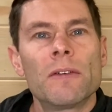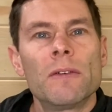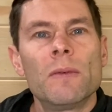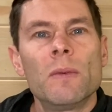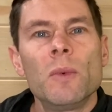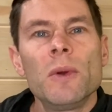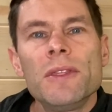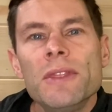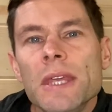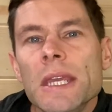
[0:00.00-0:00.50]

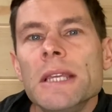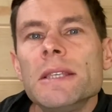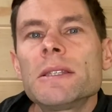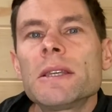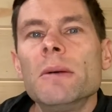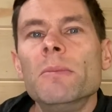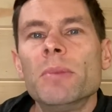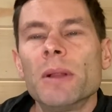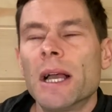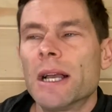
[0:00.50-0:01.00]
with these
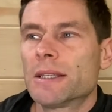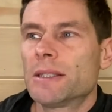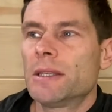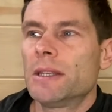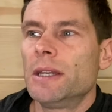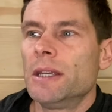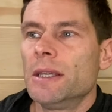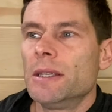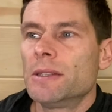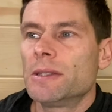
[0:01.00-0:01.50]

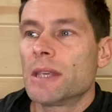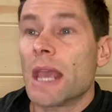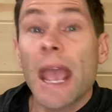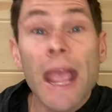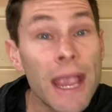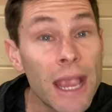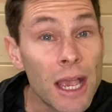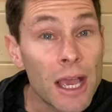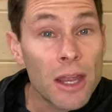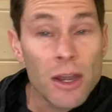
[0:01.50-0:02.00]
complexities
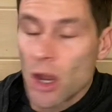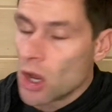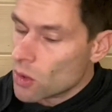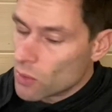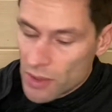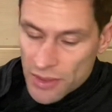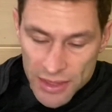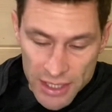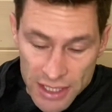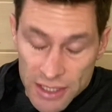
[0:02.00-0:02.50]
and
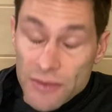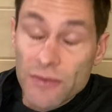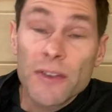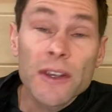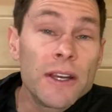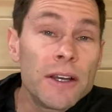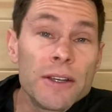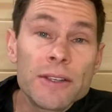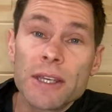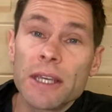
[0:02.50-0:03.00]
with these
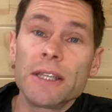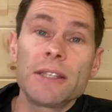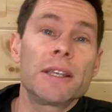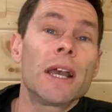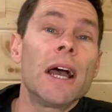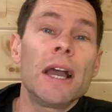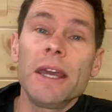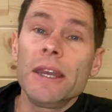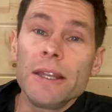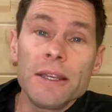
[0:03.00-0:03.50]
fears,
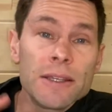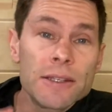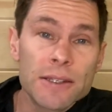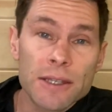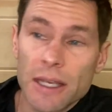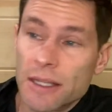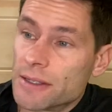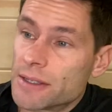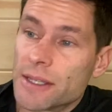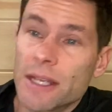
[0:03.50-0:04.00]
anxieties,
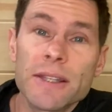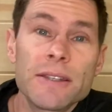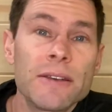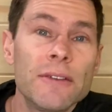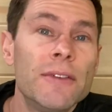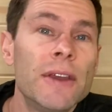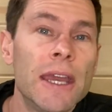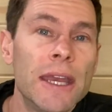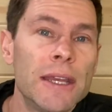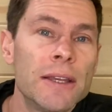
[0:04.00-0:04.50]
and sense of
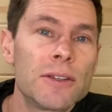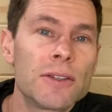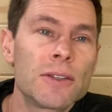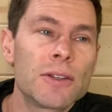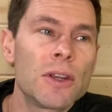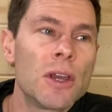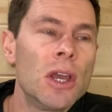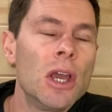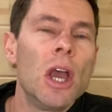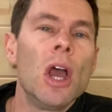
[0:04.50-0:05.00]
angst,
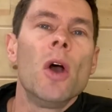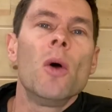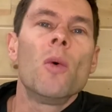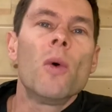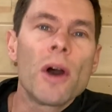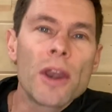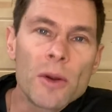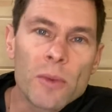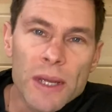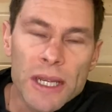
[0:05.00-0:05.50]

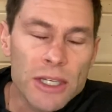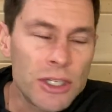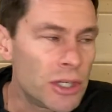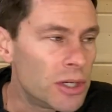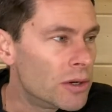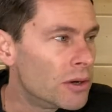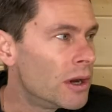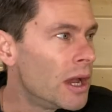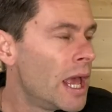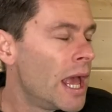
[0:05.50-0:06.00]
what do we
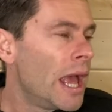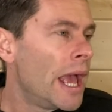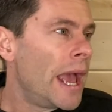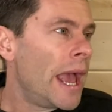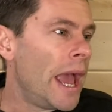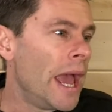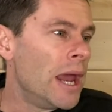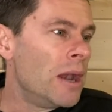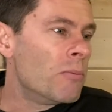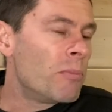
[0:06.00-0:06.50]
do?
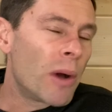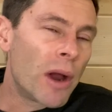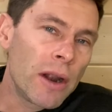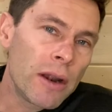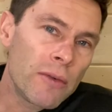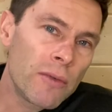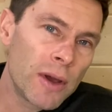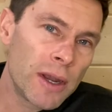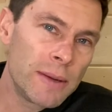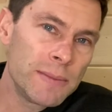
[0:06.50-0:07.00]
And part
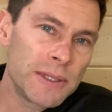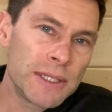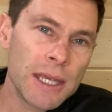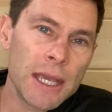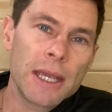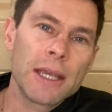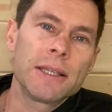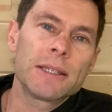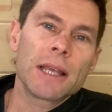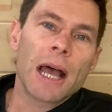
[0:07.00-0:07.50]
of what I'm
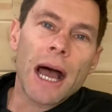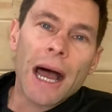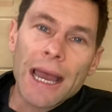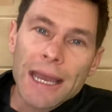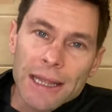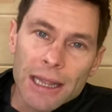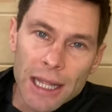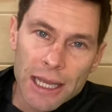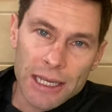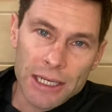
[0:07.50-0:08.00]
saying is
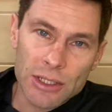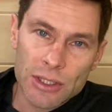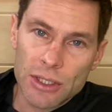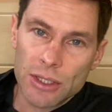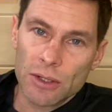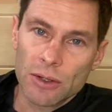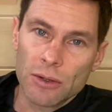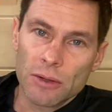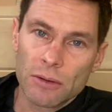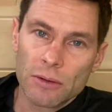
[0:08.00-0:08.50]
I'd like
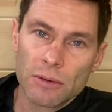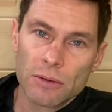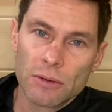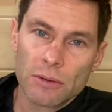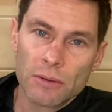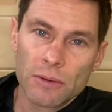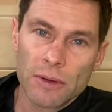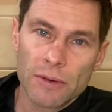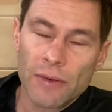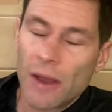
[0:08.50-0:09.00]
to,
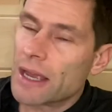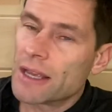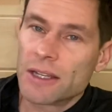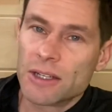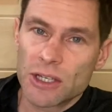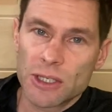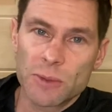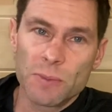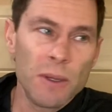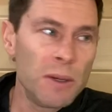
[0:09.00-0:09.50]
if I can
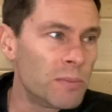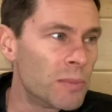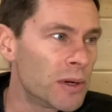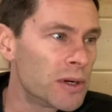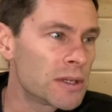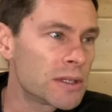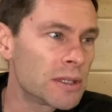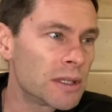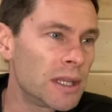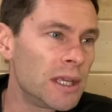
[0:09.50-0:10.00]
just speak
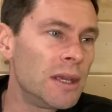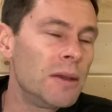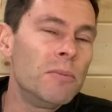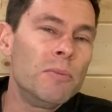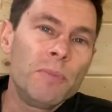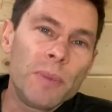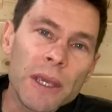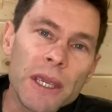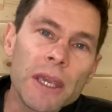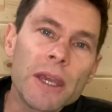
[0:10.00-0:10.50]
personally,
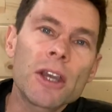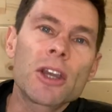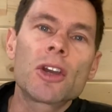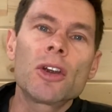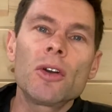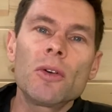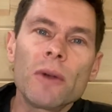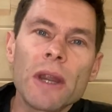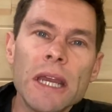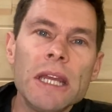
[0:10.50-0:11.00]
be a
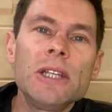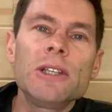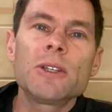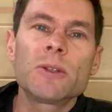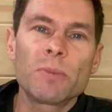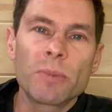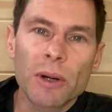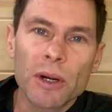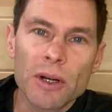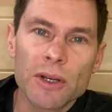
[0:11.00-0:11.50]
courageous
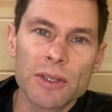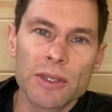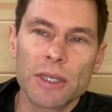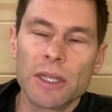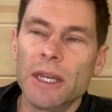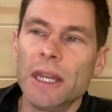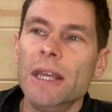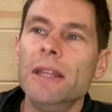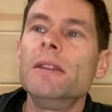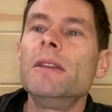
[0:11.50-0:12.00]

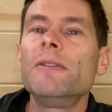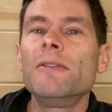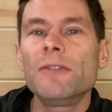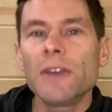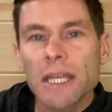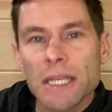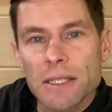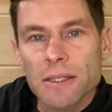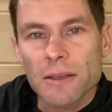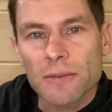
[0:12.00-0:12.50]
person in the
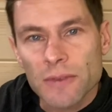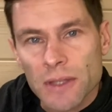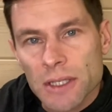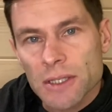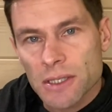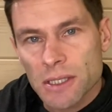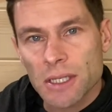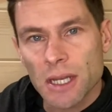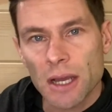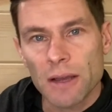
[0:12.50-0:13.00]
face of this
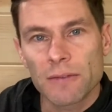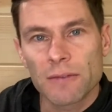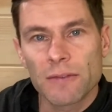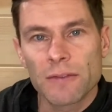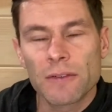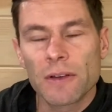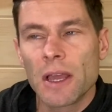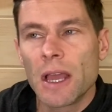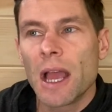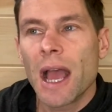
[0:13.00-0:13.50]
stuff.
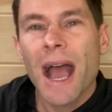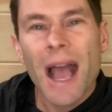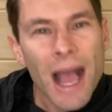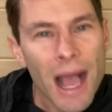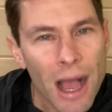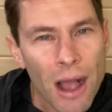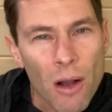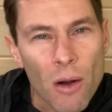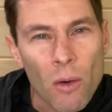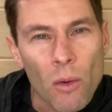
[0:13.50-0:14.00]

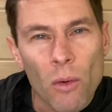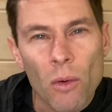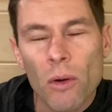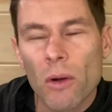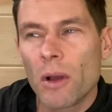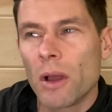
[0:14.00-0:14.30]
How?